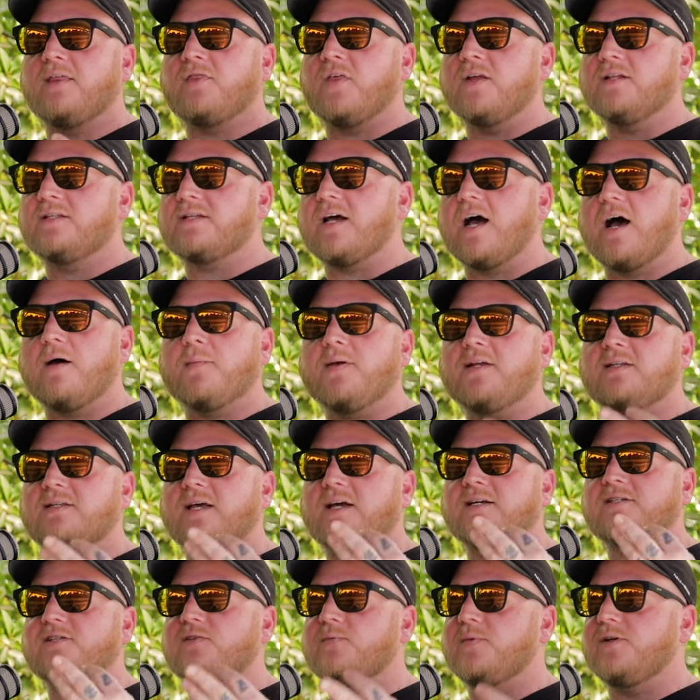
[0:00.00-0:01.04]
I think Tommy
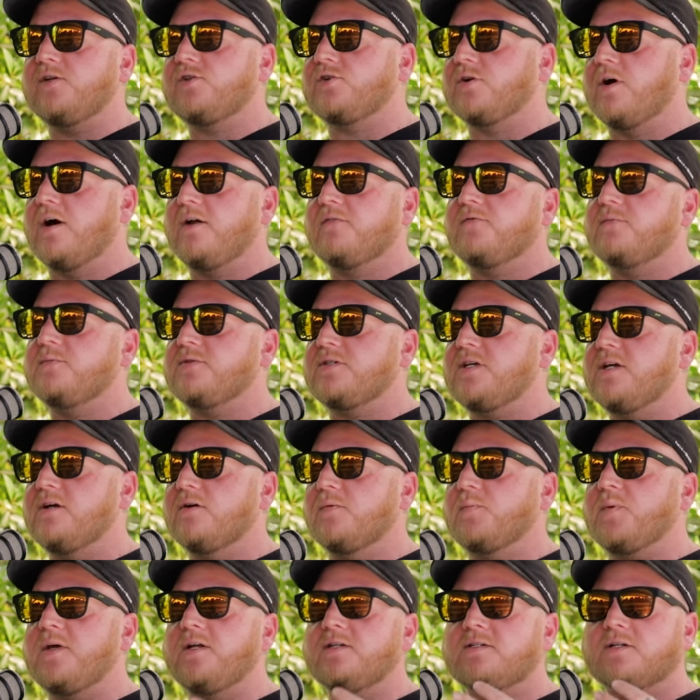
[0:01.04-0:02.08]
texted me, Sean from
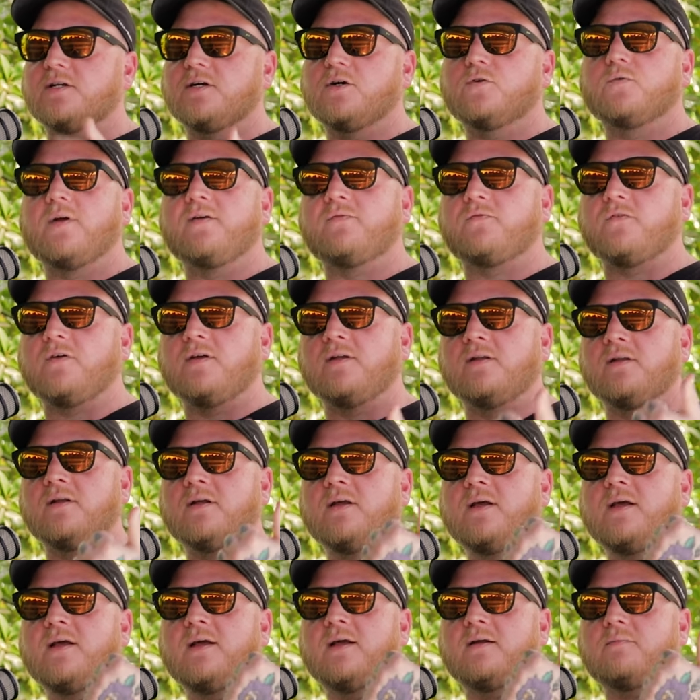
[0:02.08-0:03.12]
Secret Pizza, Griffin,
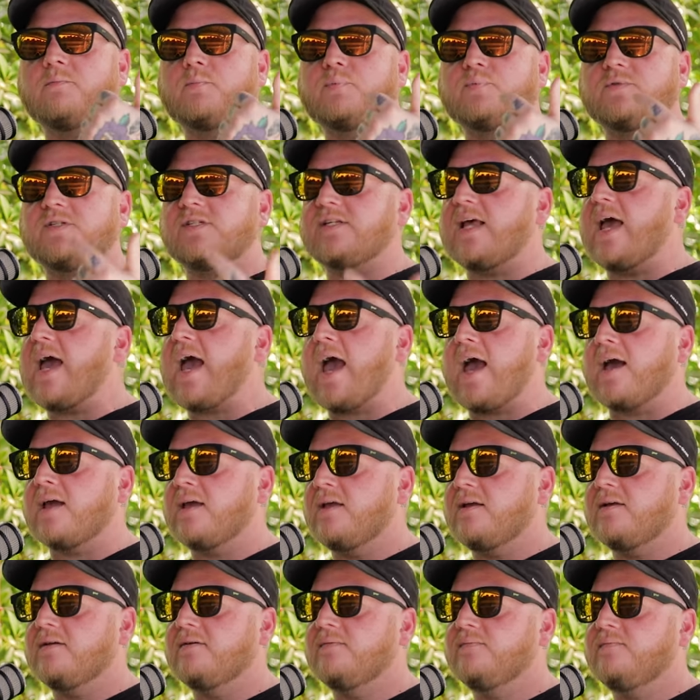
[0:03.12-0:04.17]

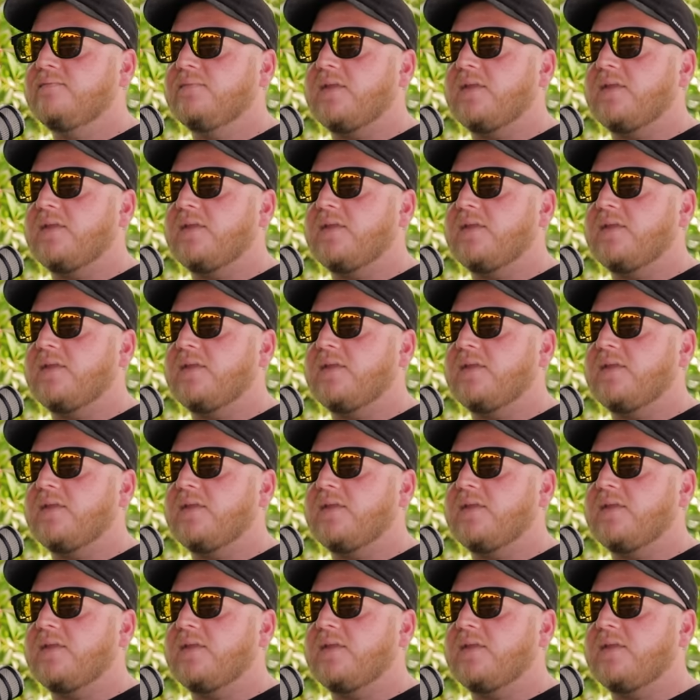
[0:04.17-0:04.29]
Zach.